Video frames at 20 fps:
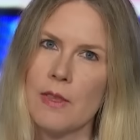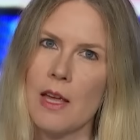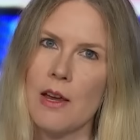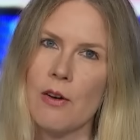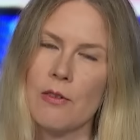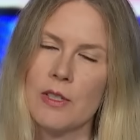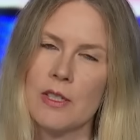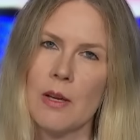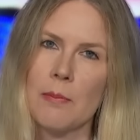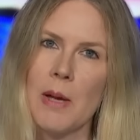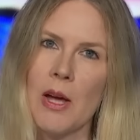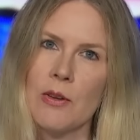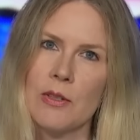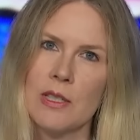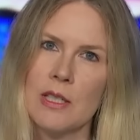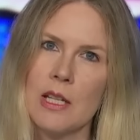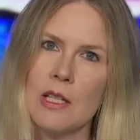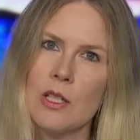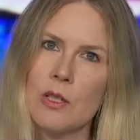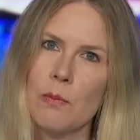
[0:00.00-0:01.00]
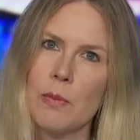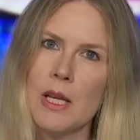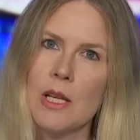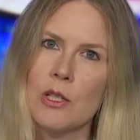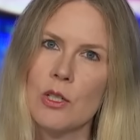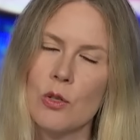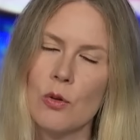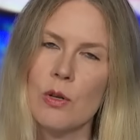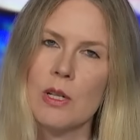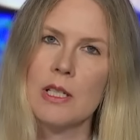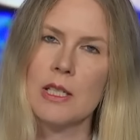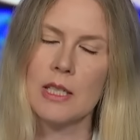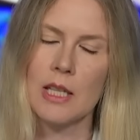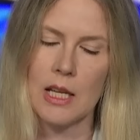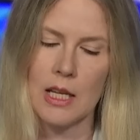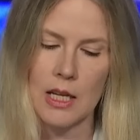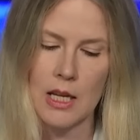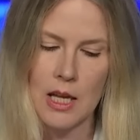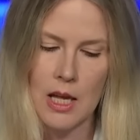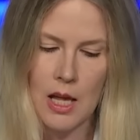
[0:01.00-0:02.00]
they are somehow seen to be
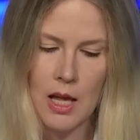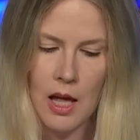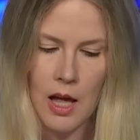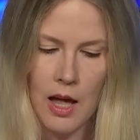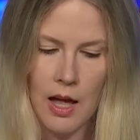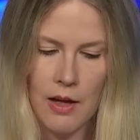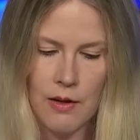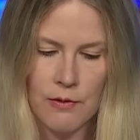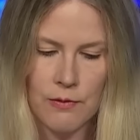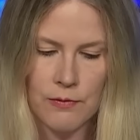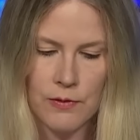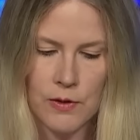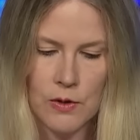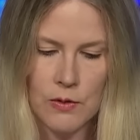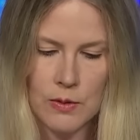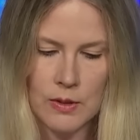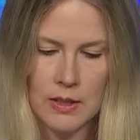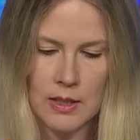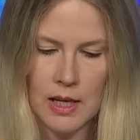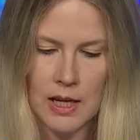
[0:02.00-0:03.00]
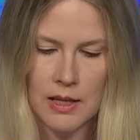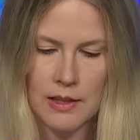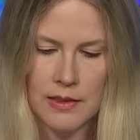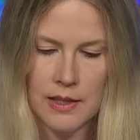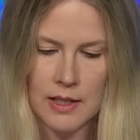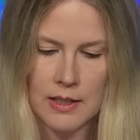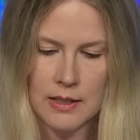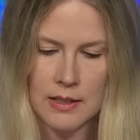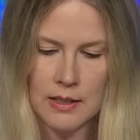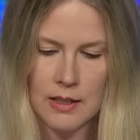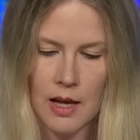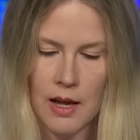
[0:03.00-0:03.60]
endorsing uh, views like this.